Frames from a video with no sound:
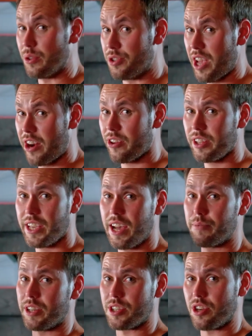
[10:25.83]
generally,
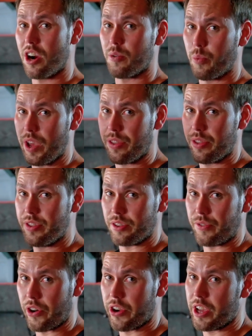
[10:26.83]
I'm gonna start with this
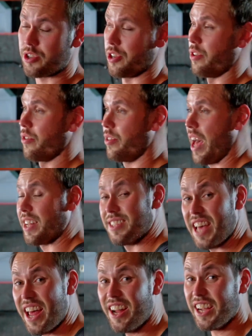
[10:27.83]
variation. That
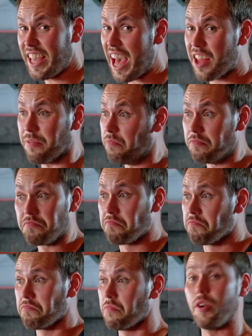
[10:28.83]
said, again,
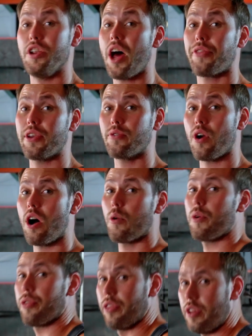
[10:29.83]
nothing wrong
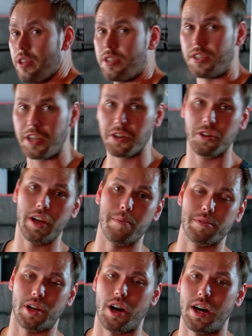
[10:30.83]
with the single
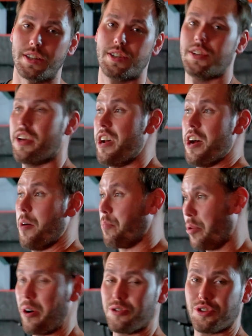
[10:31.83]
hip toss
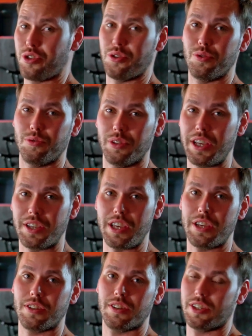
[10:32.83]
approach to
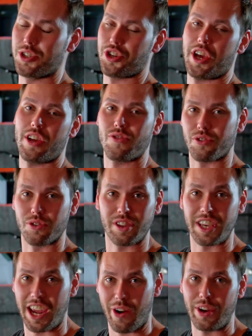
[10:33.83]
linking laches or the
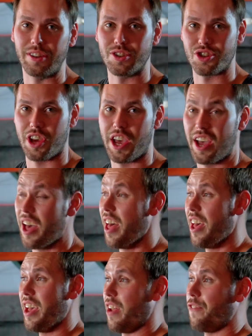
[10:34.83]
carry lache.
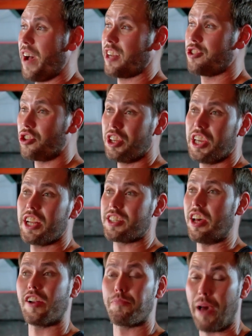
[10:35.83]
In fact, you're gonna get a
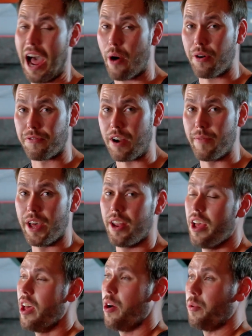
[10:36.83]
ton of power from it,
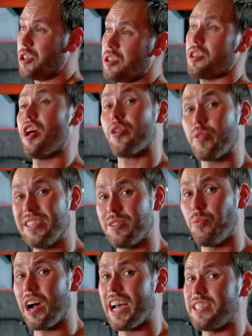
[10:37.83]
which is another reason
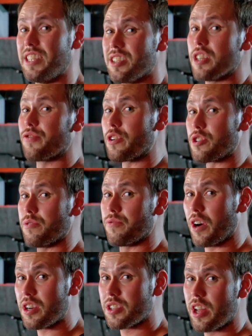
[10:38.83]
why I teach this version
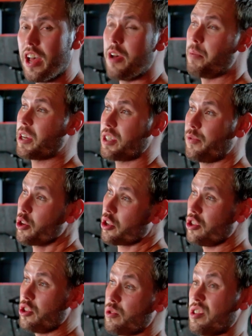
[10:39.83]
first, because if you
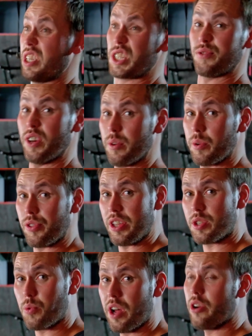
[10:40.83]
can do 6 foot with
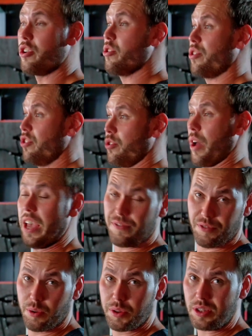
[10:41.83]
this one, or you could do 8
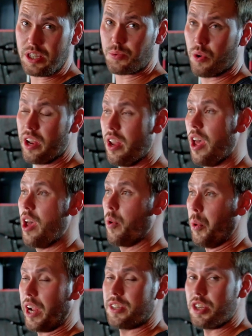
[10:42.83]
foot with this one,
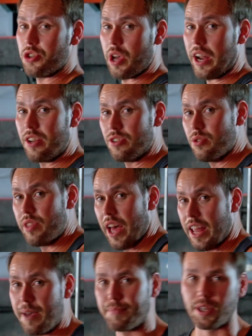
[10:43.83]
when I teach you how to do
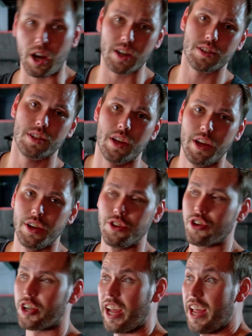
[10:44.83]
that hip toss,
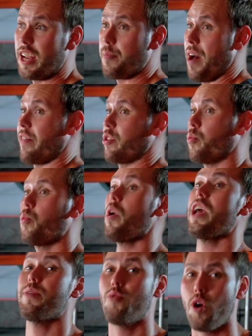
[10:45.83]
you're gonna end up having
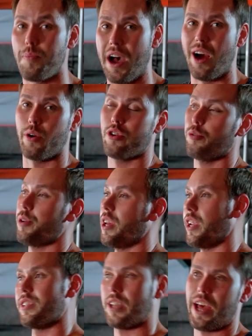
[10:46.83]
way more power. You'll be
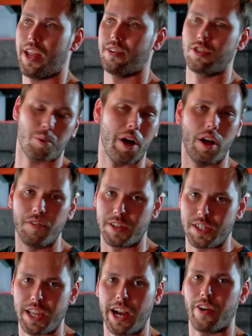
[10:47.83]
hitting 10, 12,
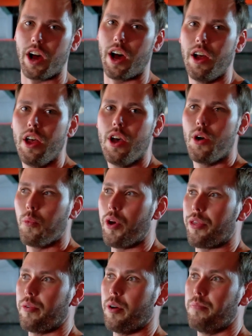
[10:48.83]
etc.
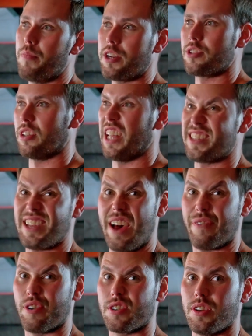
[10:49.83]
with much less
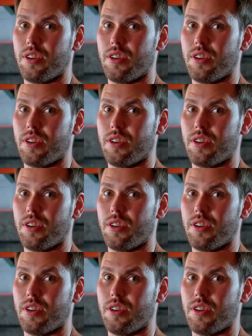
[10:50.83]
effort.